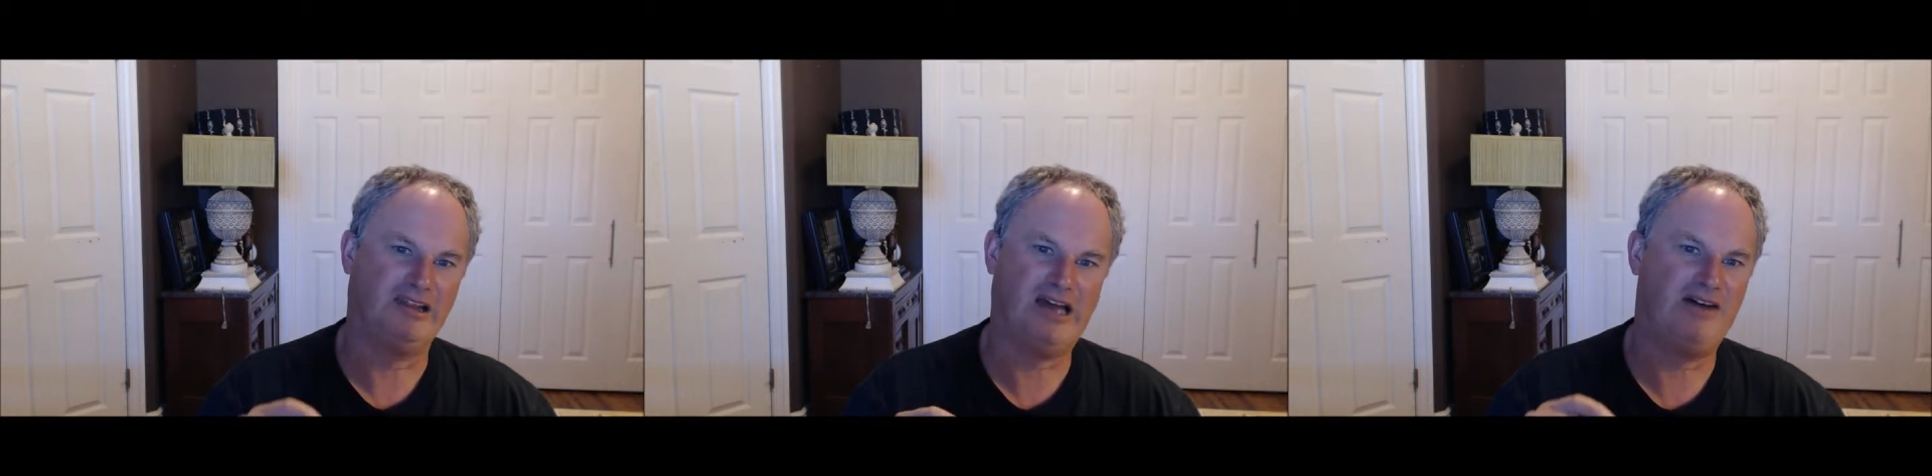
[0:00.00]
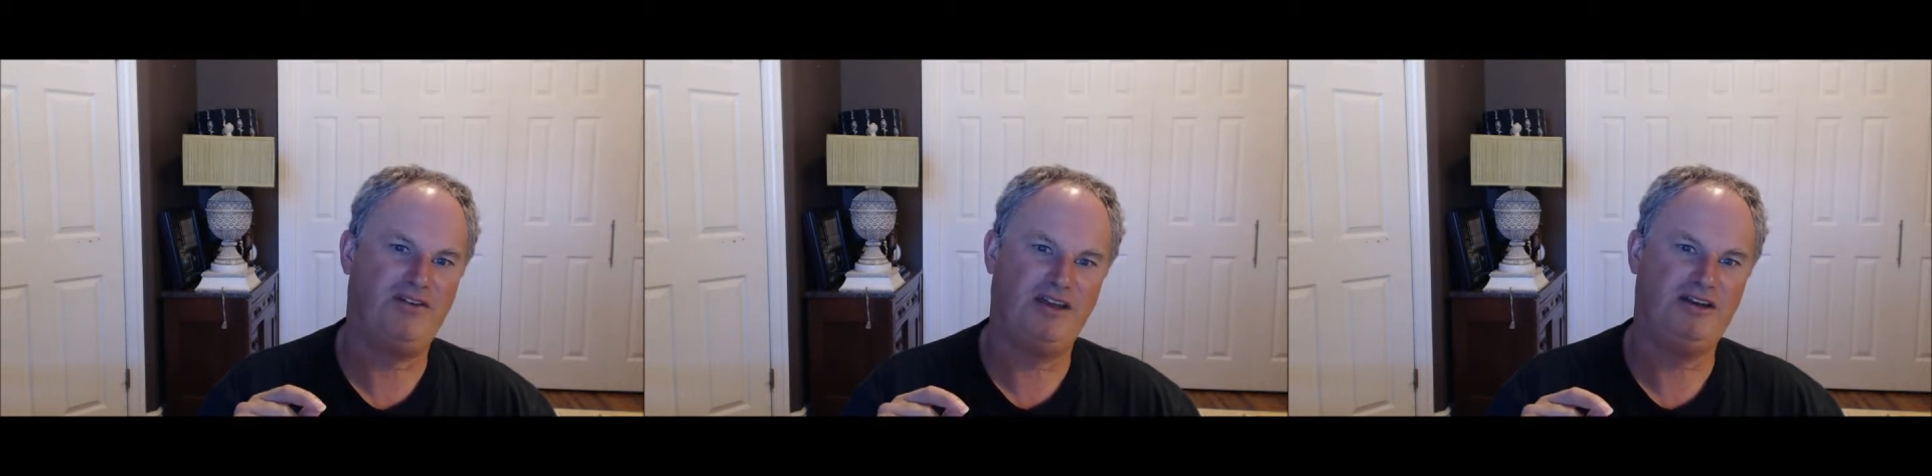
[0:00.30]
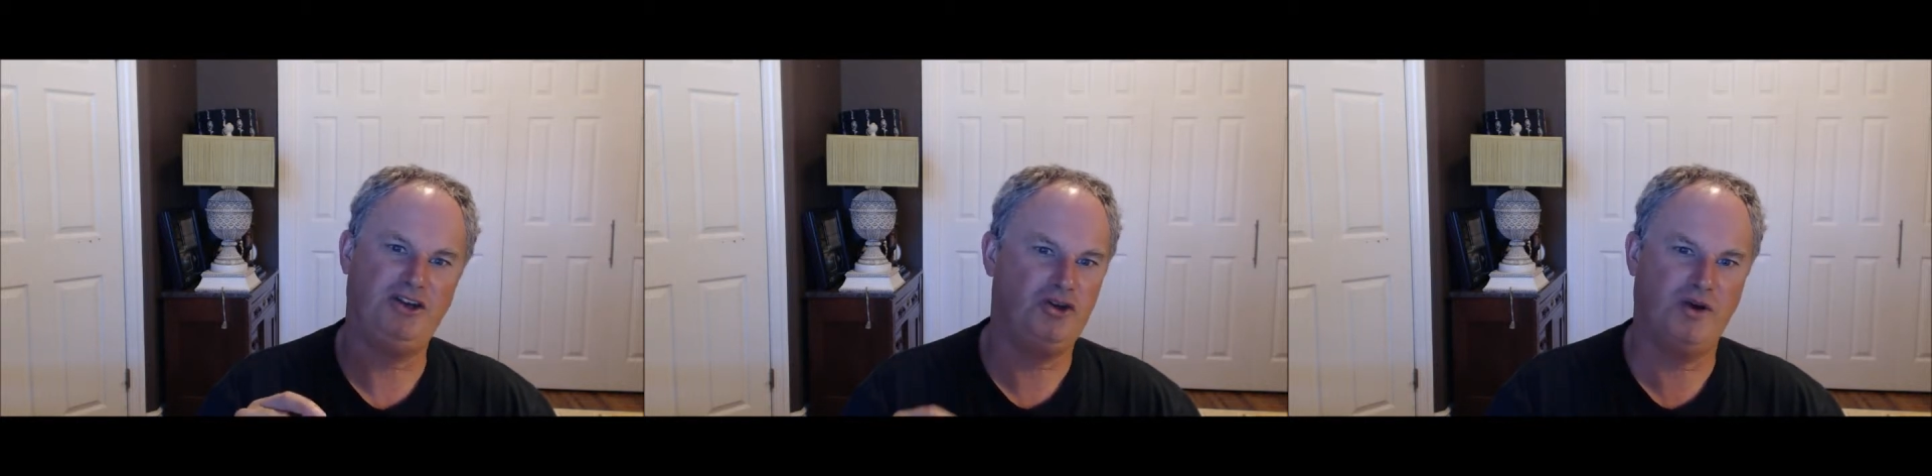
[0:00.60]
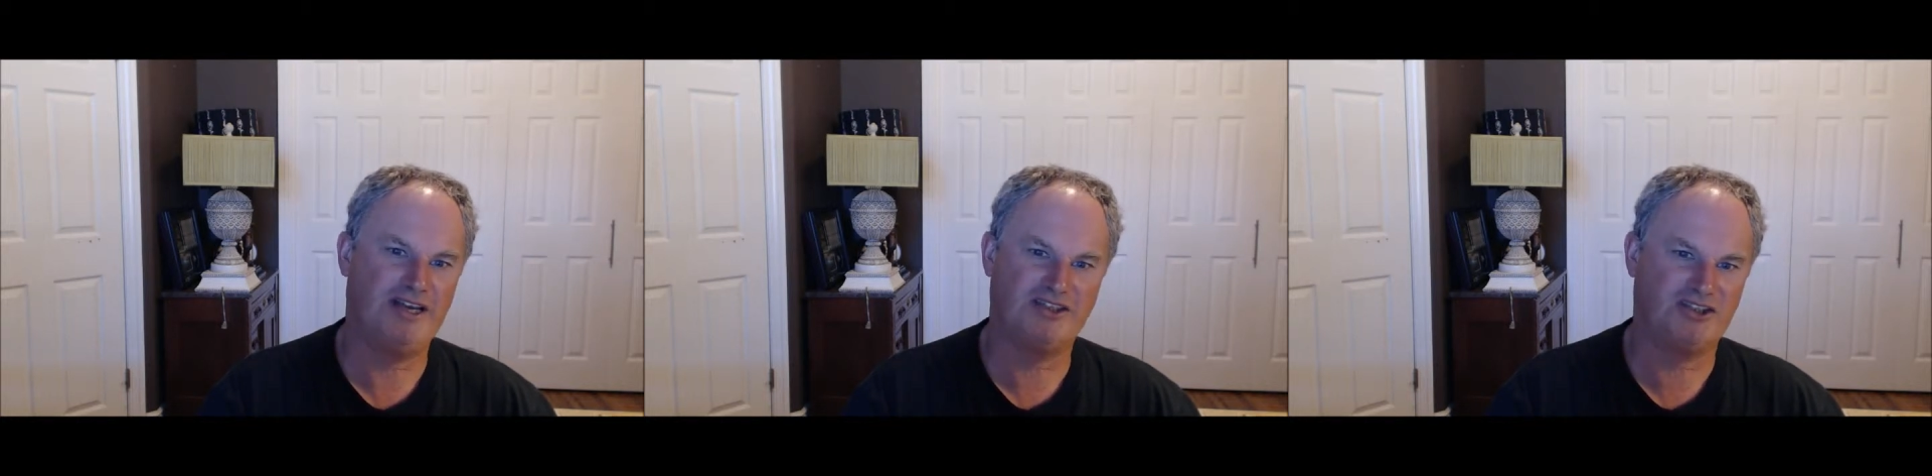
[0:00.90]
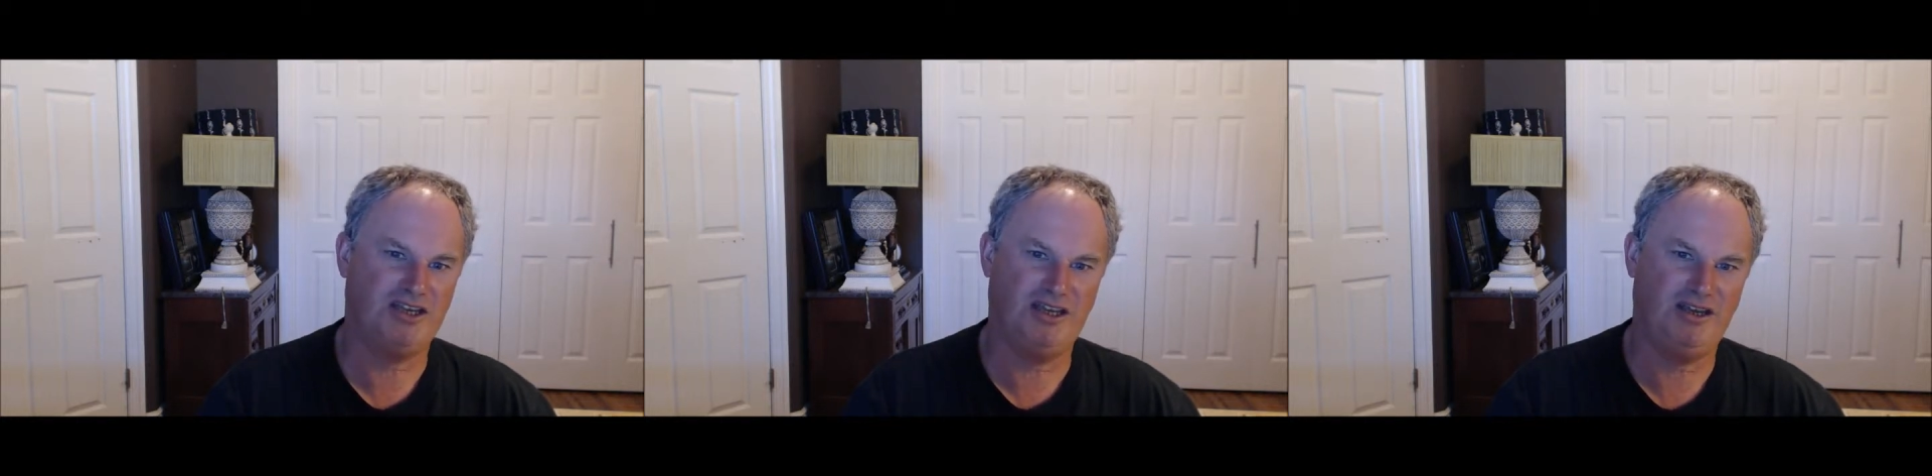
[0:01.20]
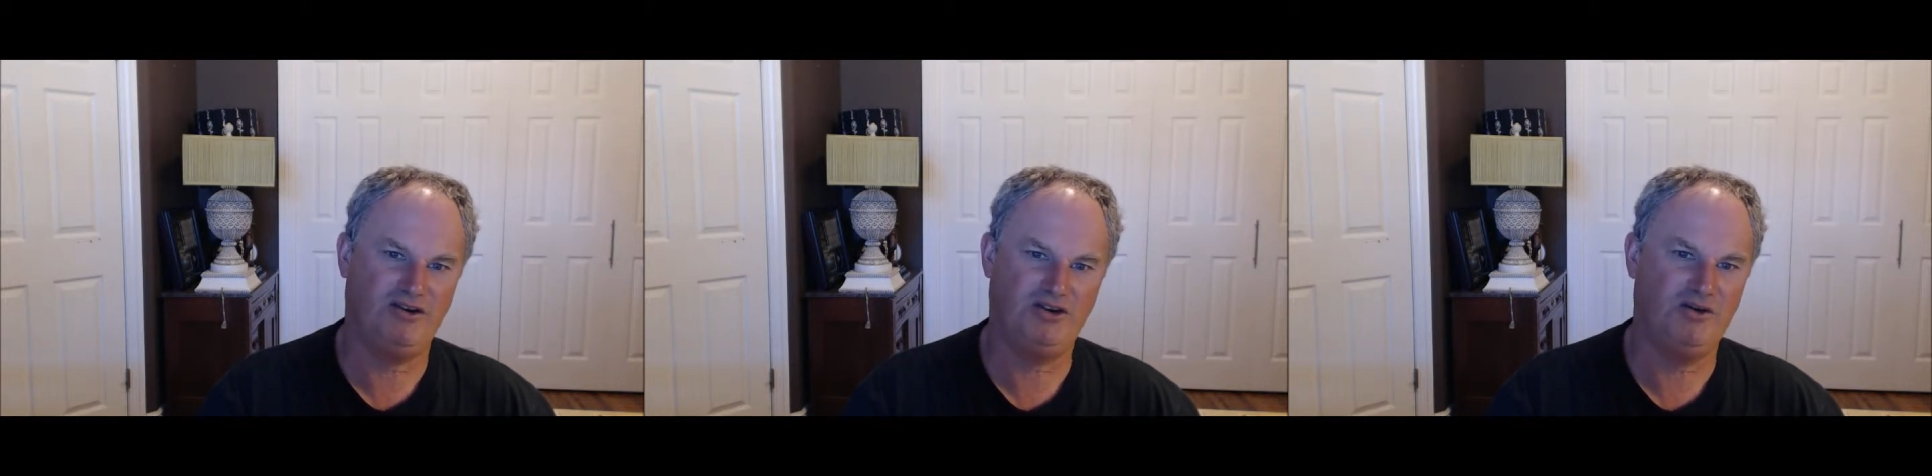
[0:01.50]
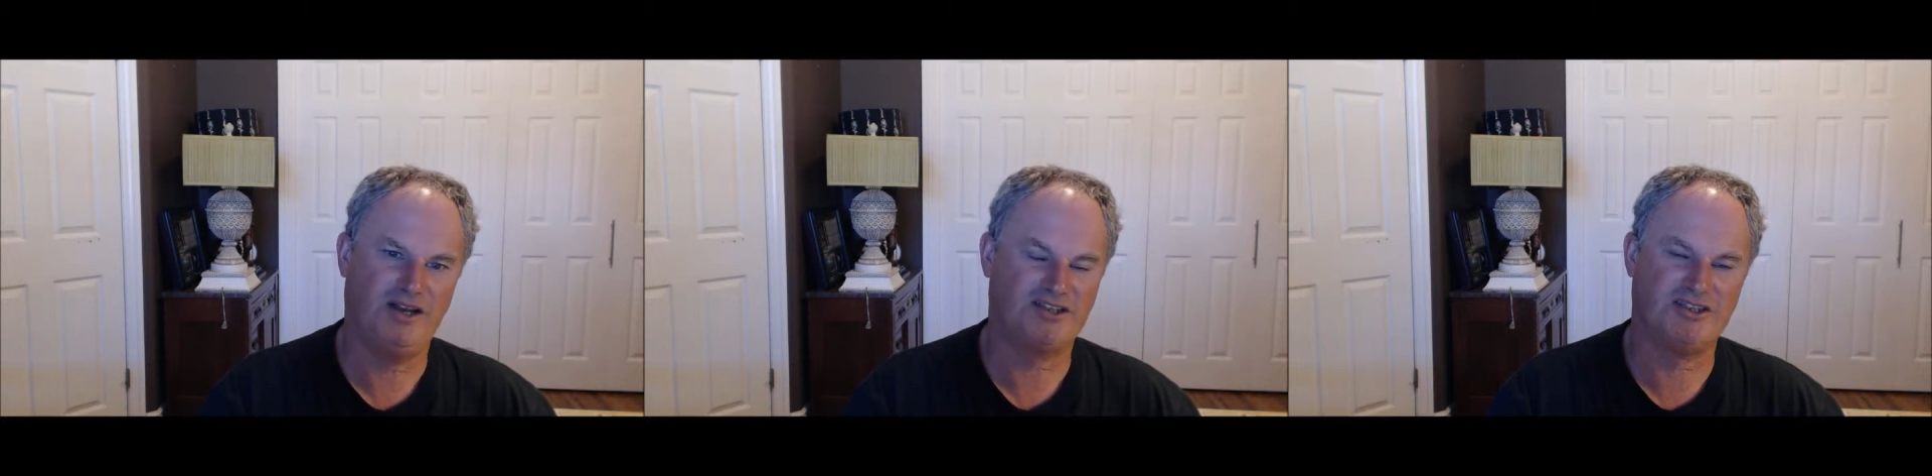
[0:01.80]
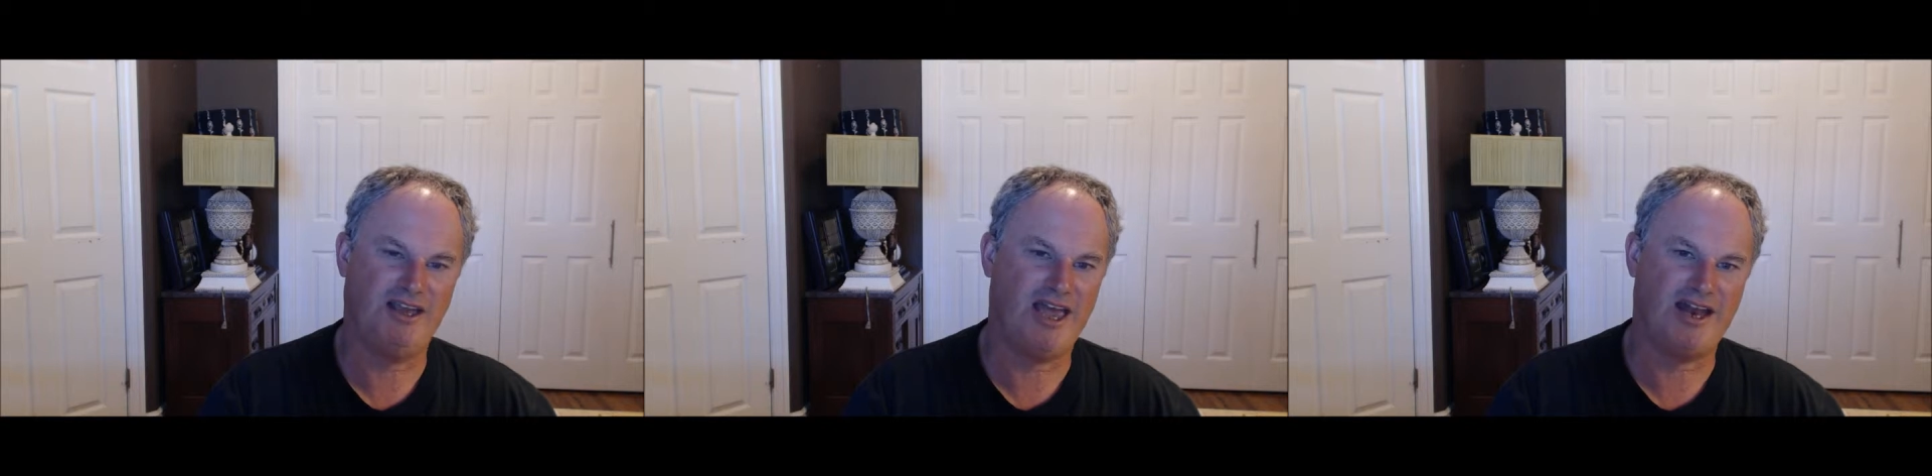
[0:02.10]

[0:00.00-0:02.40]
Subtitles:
11 USC or USC